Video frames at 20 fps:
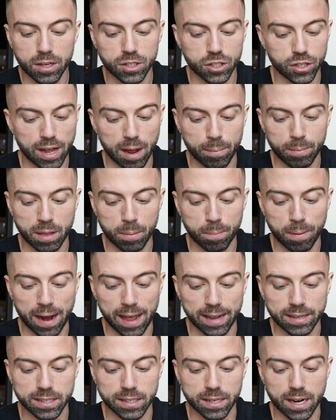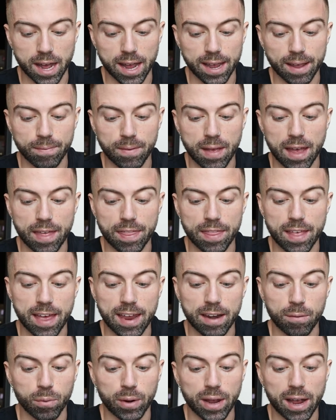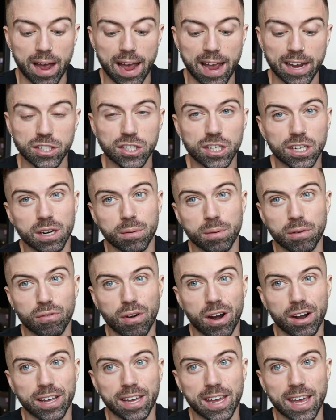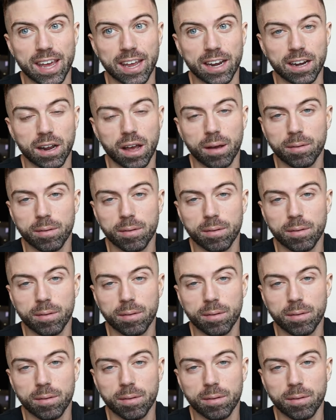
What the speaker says: So that'll be the plan tonight, and then we are actually gonna be running in.